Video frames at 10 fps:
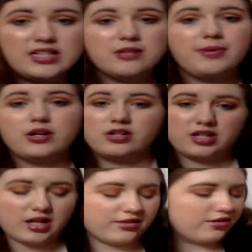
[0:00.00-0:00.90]
I like to pair
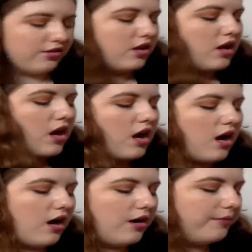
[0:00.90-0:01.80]
together.
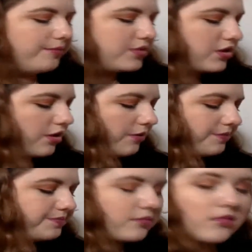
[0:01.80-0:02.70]
So
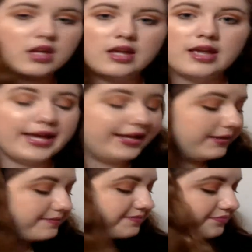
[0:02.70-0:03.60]

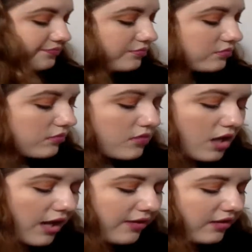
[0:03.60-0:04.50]
yeah.
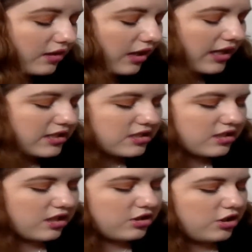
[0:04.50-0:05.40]
And then the
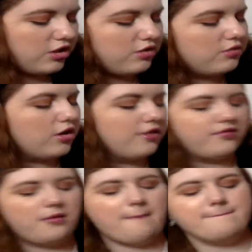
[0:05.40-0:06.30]
last two
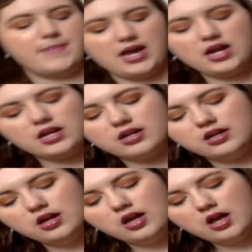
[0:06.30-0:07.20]
are from
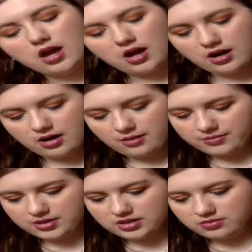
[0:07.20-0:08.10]

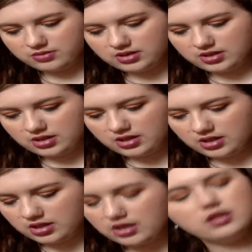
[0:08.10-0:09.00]
MAC. This one
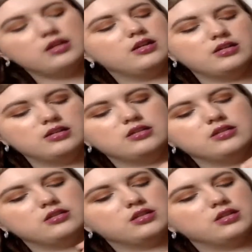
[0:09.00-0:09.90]

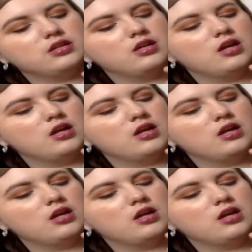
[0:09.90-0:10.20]
is